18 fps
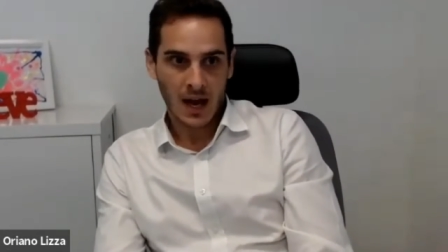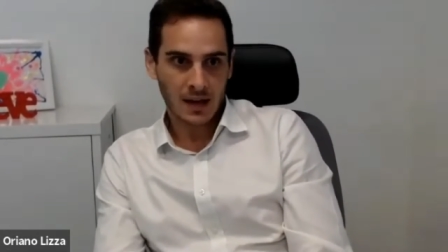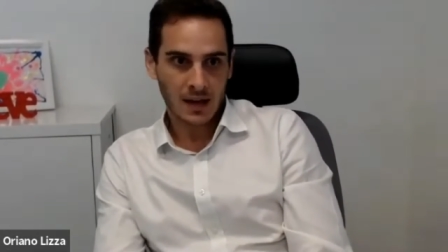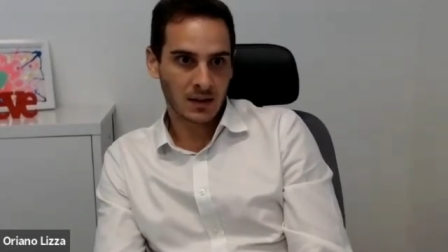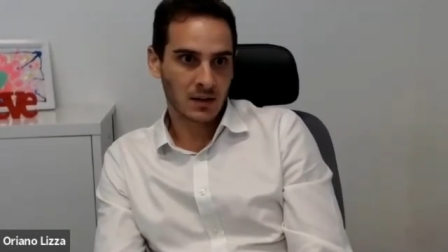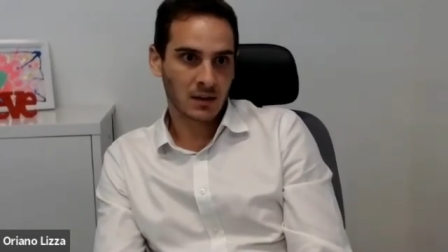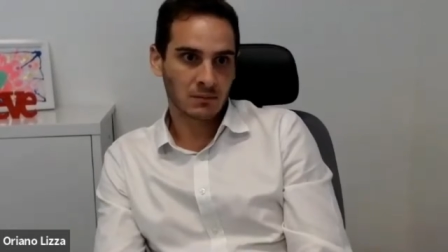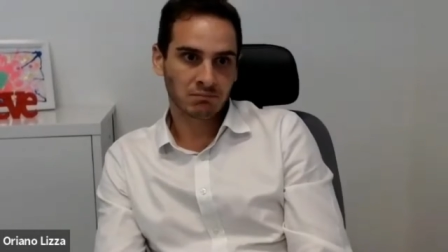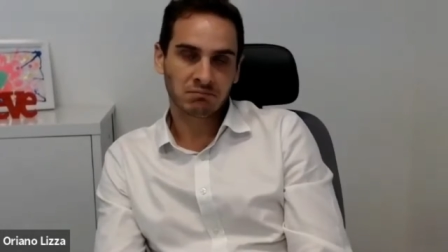
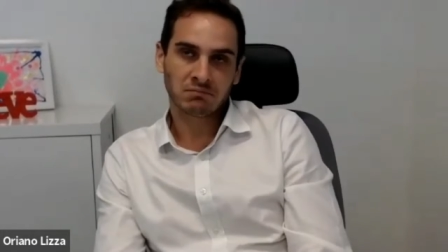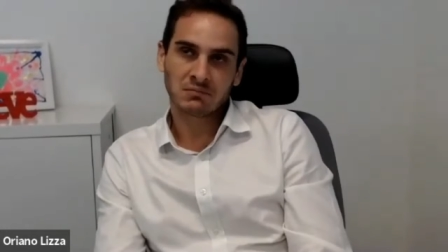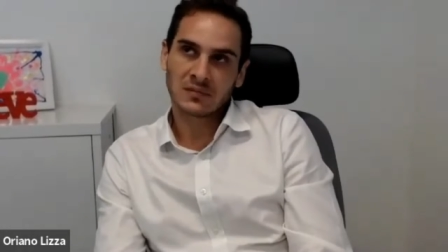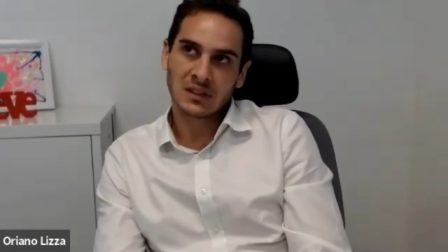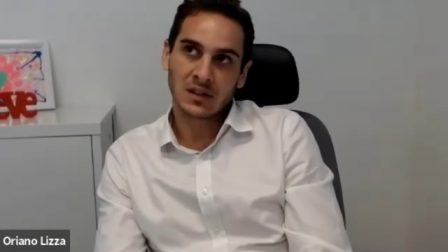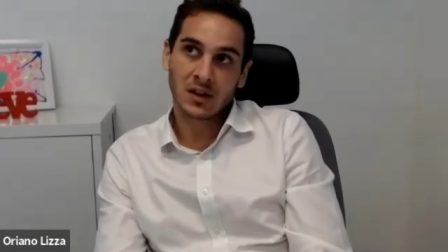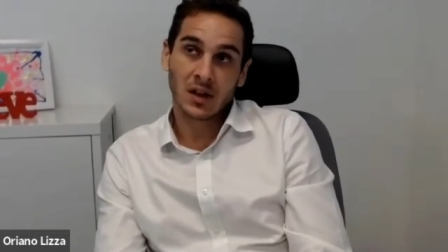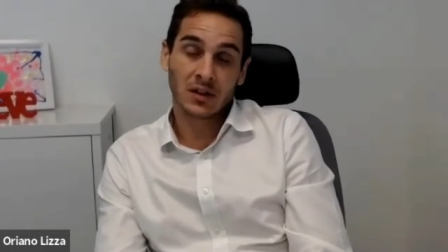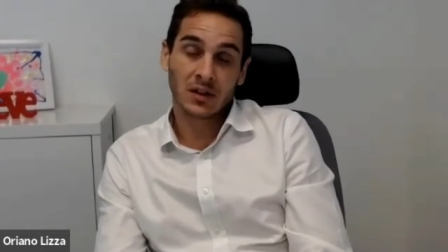heading,
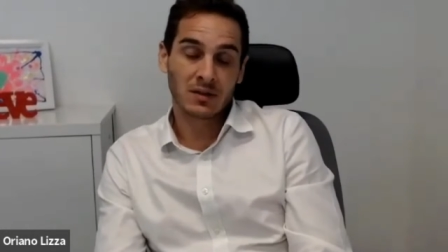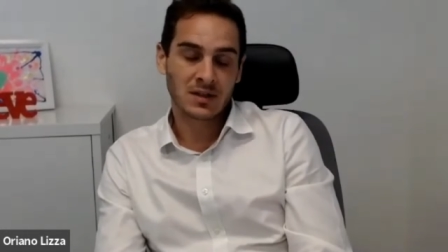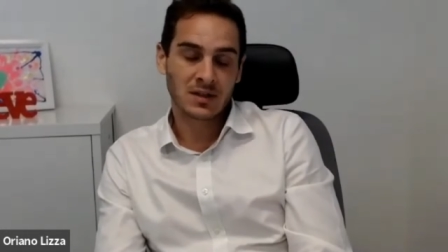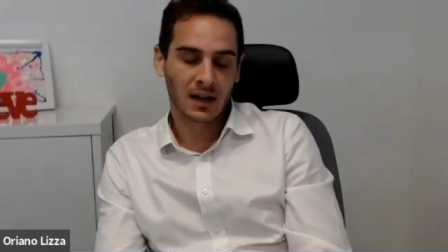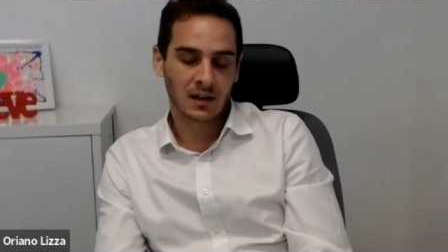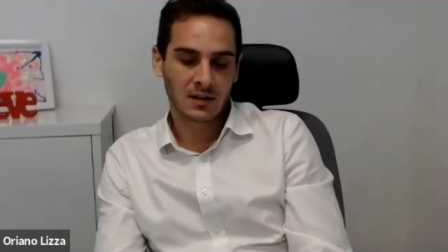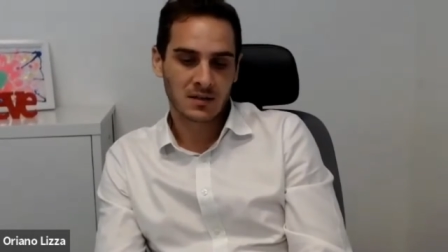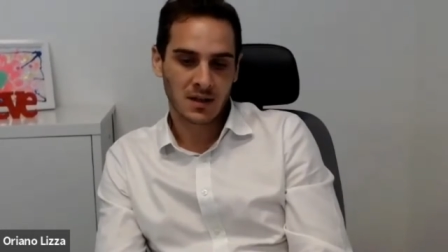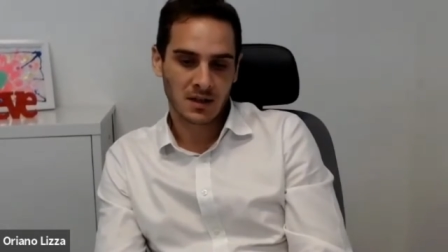there is
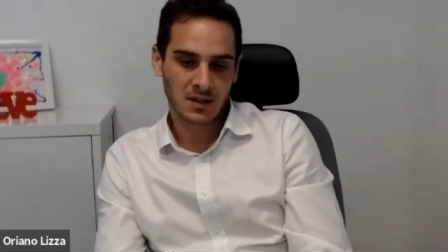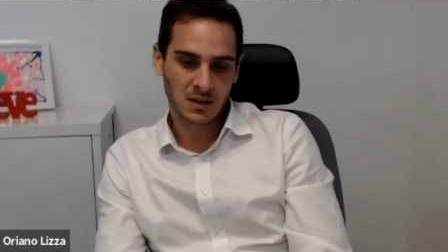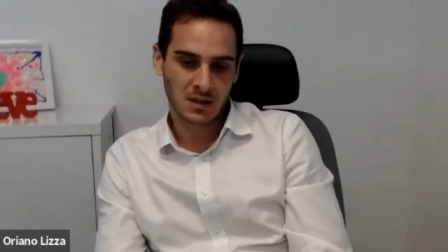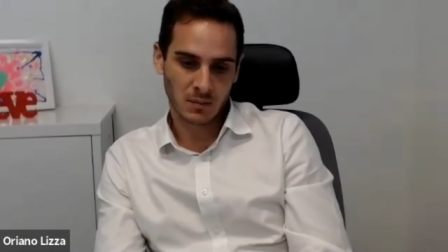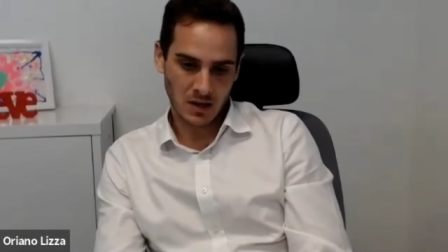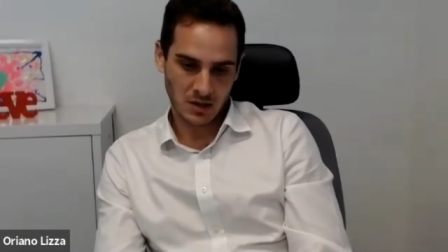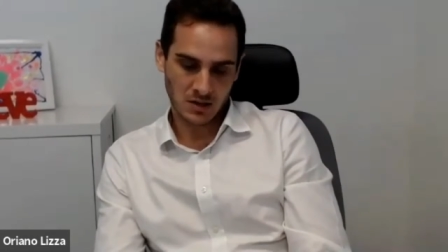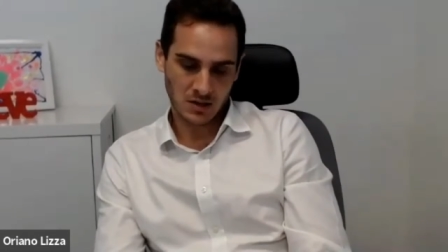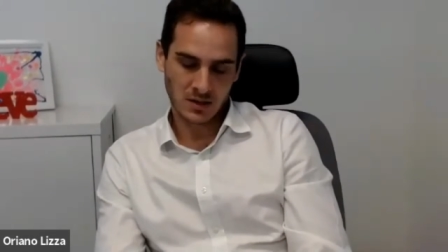analyst
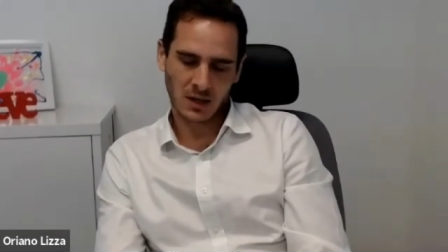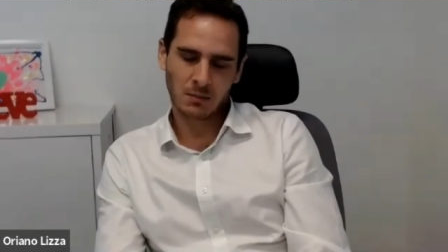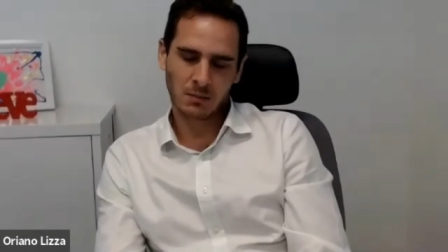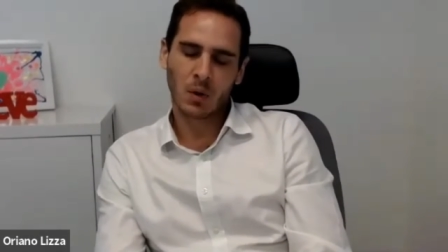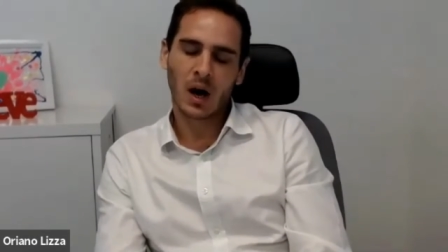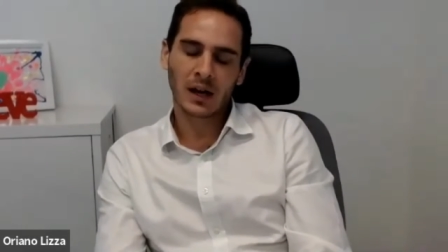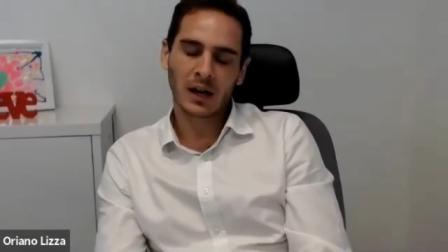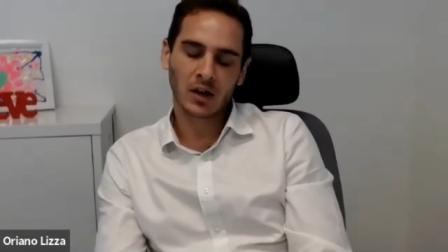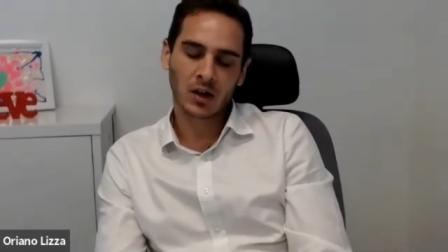estimation that it
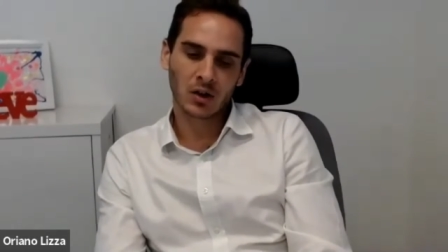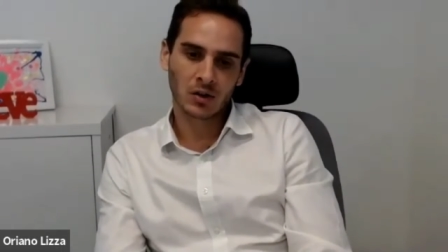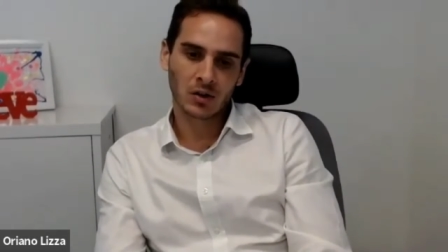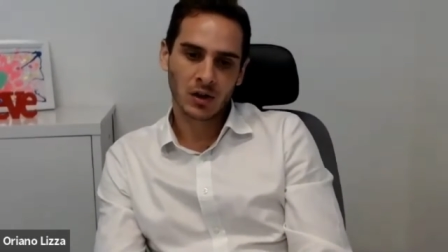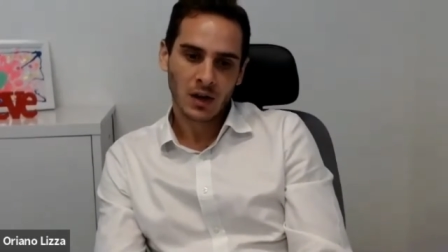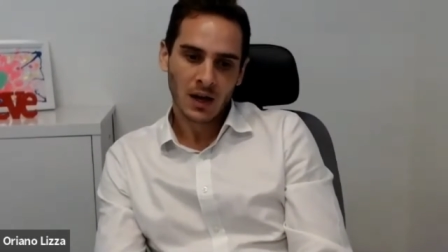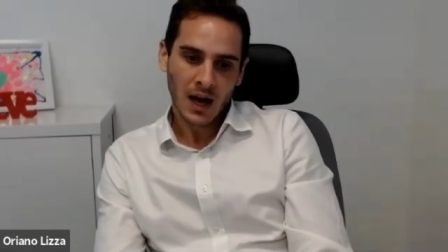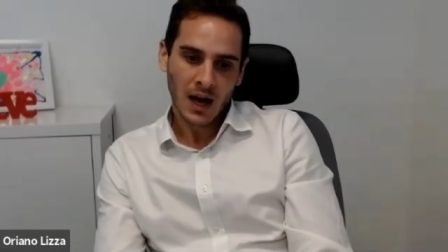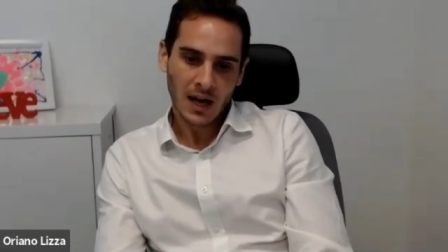might
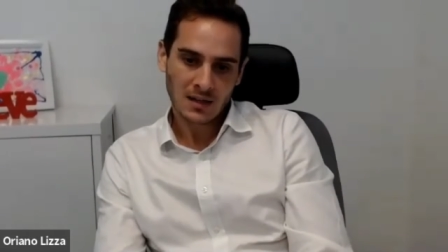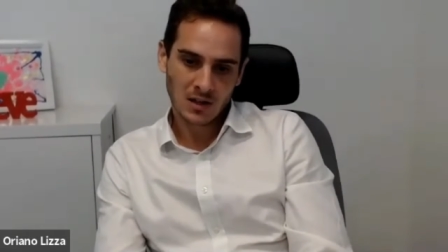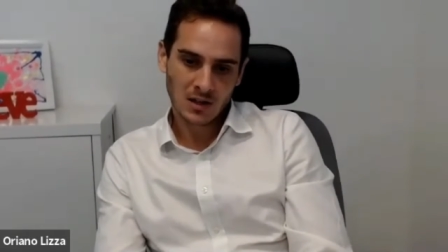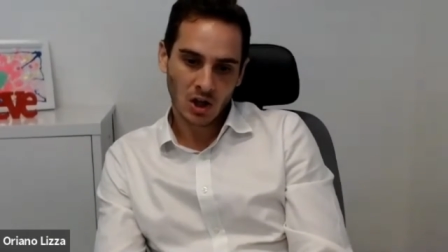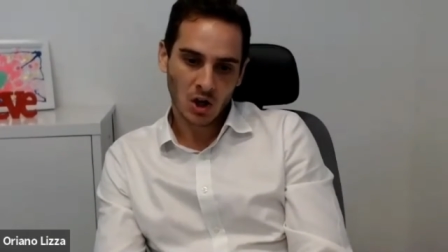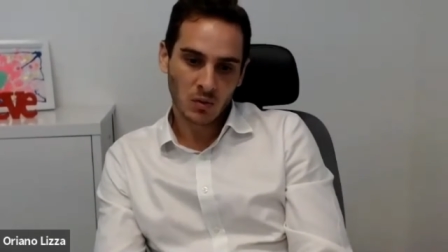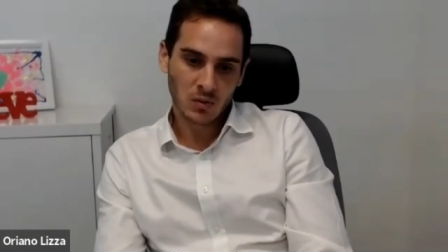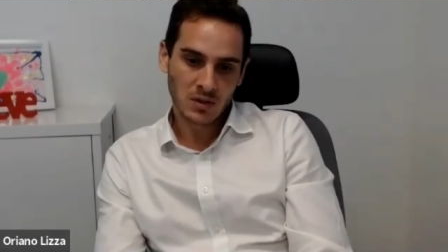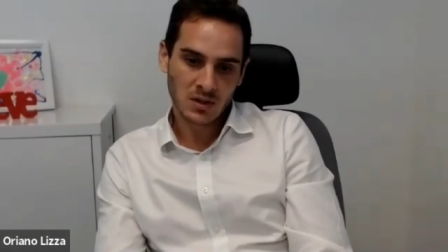go as
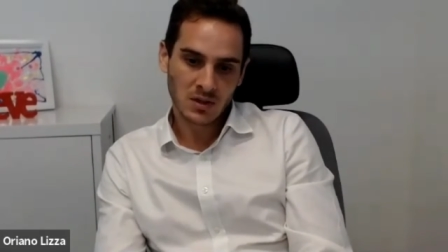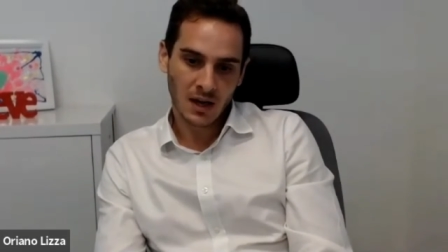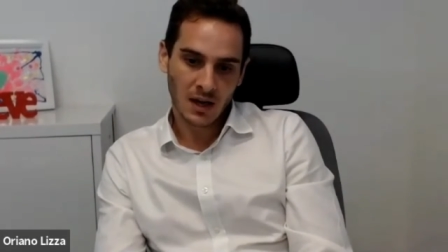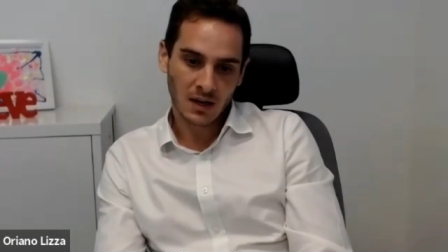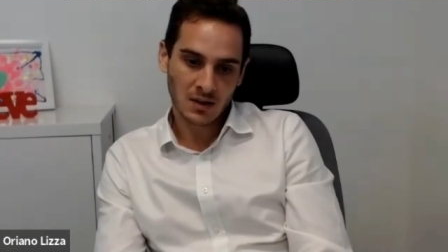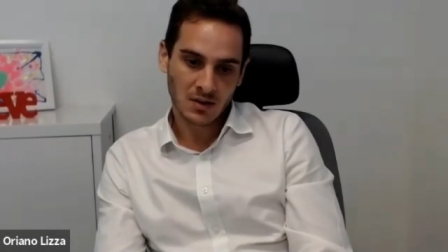low as